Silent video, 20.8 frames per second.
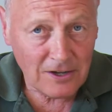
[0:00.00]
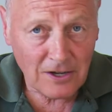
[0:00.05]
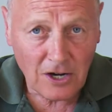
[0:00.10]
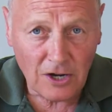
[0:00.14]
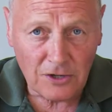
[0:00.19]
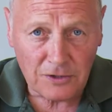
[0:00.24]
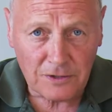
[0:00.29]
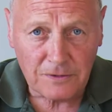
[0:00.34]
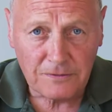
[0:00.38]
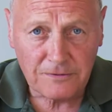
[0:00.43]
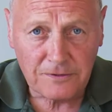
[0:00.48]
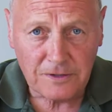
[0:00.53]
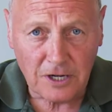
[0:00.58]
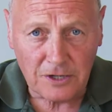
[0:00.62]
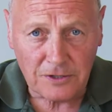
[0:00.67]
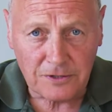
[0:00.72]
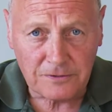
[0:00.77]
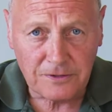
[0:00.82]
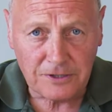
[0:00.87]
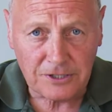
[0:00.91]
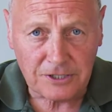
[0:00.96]
On the
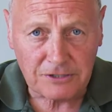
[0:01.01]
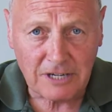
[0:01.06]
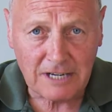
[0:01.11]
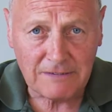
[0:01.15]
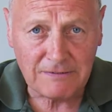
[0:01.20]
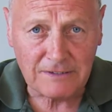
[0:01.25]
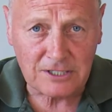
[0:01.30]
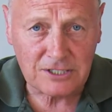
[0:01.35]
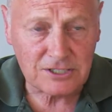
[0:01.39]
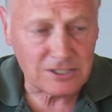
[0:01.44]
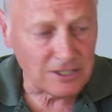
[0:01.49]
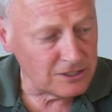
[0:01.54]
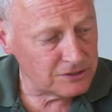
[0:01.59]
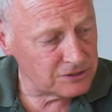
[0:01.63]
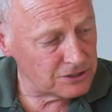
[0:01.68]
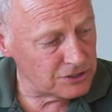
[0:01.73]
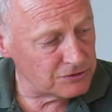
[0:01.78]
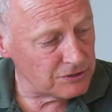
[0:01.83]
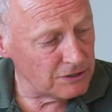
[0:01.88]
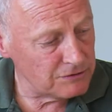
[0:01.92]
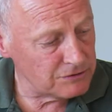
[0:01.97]
photographic side,
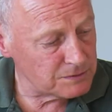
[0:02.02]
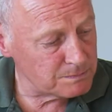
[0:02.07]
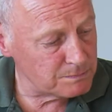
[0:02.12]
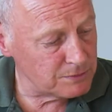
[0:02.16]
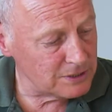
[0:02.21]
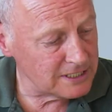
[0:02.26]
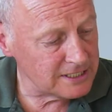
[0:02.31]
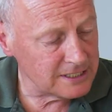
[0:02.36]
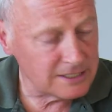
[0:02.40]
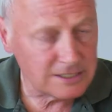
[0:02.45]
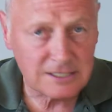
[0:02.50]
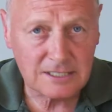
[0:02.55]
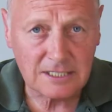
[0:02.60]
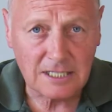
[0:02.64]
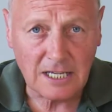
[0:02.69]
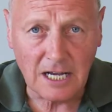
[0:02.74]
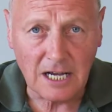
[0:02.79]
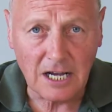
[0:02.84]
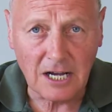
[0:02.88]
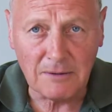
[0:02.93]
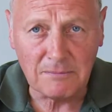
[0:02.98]
the drone is brilliant.
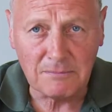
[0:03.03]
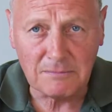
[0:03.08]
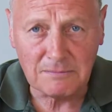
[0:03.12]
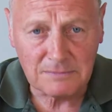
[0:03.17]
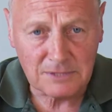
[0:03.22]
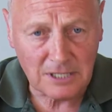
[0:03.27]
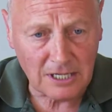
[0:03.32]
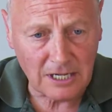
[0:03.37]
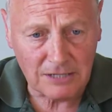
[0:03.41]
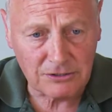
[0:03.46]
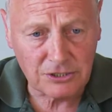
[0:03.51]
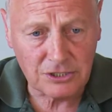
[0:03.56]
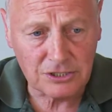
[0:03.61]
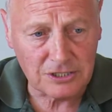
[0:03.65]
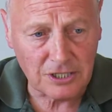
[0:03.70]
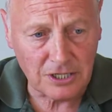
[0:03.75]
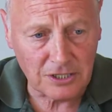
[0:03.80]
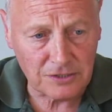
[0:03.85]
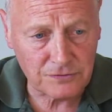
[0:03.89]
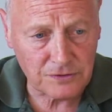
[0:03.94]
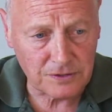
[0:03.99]
I
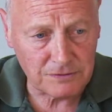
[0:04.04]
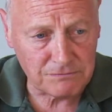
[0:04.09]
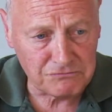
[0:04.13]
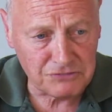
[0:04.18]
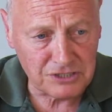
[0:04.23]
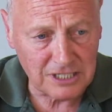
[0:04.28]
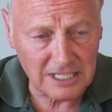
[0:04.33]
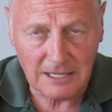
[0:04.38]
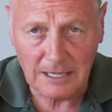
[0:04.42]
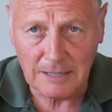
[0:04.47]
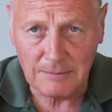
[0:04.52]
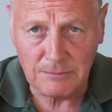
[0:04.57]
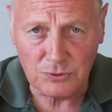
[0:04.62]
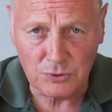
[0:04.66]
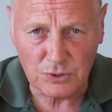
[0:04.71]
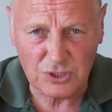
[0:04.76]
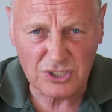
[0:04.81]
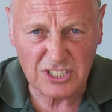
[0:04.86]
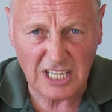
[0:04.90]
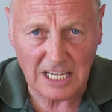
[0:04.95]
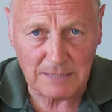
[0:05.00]
couldn't ask for really a
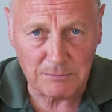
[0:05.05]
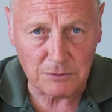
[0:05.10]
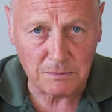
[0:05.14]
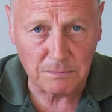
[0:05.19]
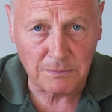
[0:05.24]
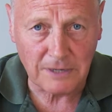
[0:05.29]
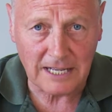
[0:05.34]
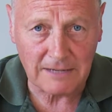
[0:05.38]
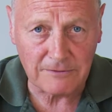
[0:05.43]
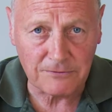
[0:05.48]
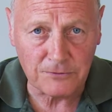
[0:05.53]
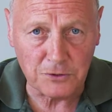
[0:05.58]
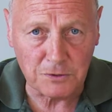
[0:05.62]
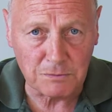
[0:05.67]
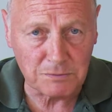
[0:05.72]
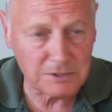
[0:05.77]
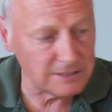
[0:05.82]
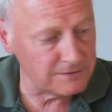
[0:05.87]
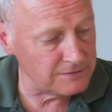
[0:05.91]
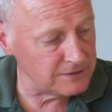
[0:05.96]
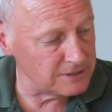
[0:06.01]
more stable platform
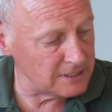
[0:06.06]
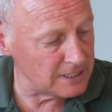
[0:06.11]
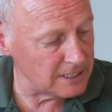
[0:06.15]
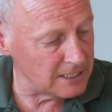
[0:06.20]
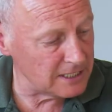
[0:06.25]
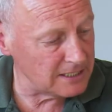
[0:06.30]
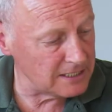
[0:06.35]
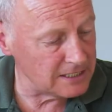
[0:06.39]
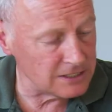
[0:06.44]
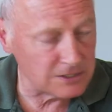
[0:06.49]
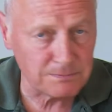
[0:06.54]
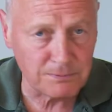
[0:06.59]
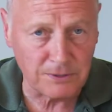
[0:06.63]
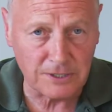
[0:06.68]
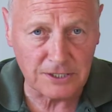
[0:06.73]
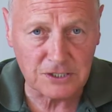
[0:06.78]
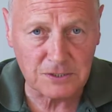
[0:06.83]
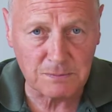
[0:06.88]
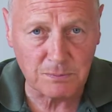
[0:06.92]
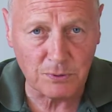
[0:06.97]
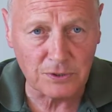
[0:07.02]
given its
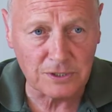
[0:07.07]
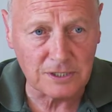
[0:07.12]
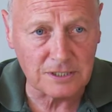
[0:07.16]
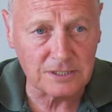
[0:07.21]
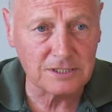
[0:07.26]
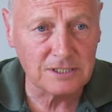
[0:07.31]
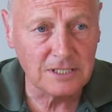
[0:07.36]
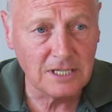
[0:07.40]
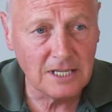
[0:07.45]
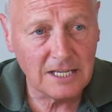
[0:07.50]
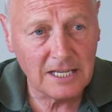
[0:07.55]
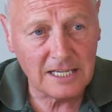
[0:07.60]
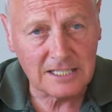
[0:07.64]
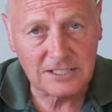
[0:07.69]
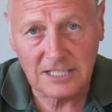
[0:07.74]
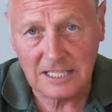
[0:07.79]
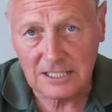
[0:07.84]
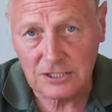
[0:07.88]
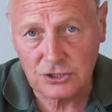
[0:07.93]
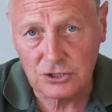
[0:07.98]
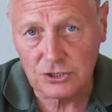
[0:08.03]
price point. It
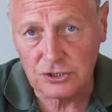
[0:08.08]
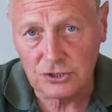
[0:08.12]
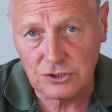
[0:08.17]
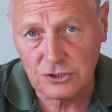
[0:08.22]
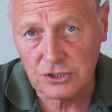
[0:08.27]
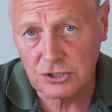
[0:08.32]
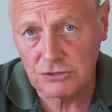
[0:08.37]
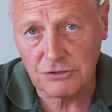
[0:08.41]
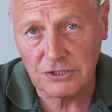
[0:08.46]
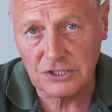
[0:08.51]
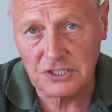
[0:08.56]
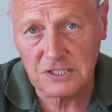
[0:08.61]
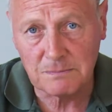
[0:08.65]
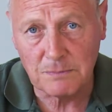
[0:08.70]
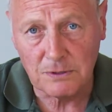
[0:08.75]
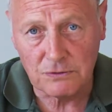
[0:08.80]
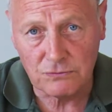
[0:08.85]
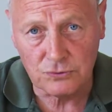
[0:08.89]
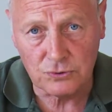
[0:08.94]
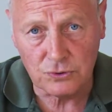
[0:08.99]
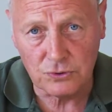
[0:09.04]
takes good, crisp,
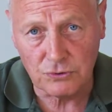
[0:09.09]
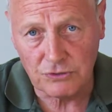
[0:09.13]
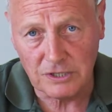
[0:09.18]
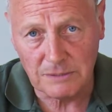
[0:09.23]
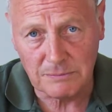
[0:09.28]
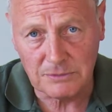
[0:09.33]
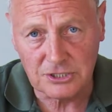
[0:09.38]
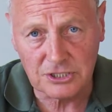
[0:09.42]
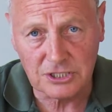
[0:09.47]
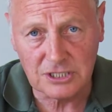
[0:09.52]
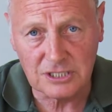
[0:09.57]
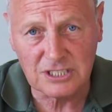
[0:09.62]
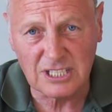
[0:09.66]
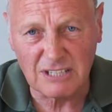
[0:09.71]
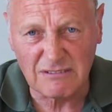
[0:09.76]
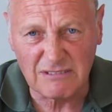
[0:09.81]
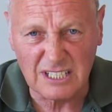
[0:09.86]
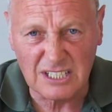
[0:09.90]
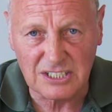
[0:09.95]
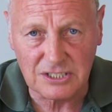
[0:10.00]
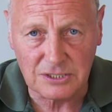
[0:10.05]
raw images.
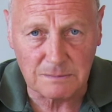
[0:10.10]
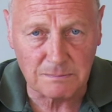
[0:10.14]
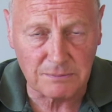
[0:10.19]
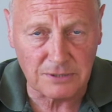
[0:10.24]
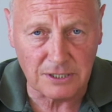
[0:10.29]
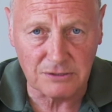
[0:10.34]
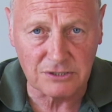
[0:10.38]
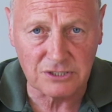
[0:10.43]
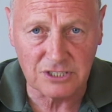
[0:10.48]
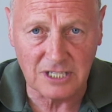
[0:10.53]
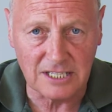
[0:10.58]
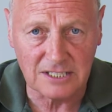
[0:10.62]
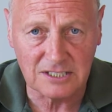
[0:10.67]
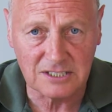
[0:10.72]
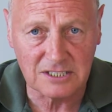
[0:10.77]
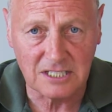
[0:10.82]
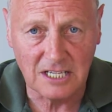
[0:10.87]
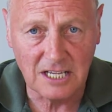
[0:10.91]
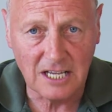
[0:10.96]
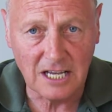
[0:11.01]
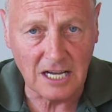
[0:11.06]
They're easy to
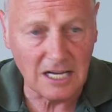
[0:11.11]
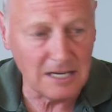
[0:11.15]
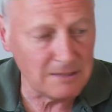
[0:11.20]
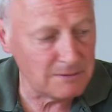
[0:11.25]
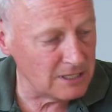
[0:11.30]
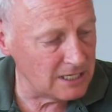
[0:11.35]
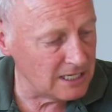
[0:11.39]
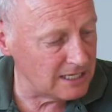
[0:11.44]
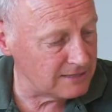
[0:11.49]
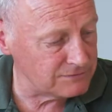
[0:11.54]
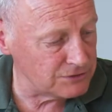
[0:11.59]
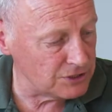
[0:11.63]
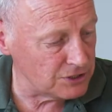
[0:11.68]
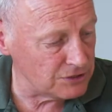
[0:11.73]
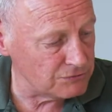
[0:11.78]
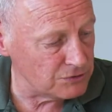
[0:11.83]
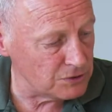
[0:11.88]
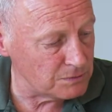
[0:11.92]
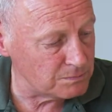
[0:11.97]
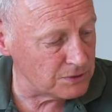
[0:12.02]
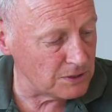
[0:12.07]
process. I have no
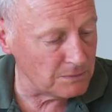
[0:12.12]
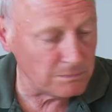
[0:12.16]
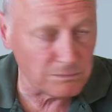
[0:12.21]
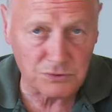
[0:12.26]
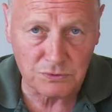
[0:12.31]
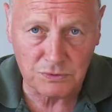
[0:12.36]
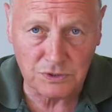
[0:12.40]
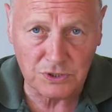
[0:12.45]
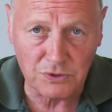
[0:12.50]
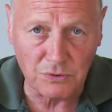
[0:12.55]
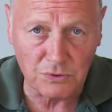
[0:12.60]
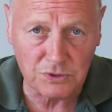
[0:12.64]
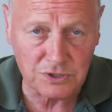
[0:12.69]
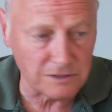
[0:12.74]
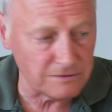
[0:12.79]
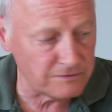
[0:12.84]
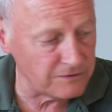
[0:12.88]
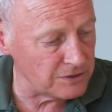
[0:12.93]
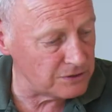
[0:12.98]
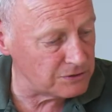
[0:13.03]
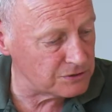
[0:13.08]
real problems with the
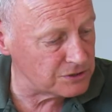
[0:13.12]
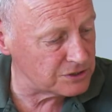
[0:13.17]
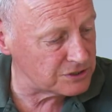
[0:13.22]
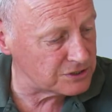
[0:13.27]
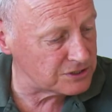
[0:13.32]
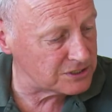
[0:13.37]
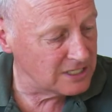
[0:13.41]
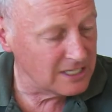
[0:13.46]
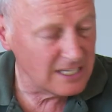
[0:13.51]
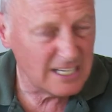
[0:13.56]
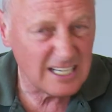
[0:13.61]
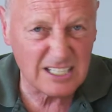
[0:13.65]
autofocus.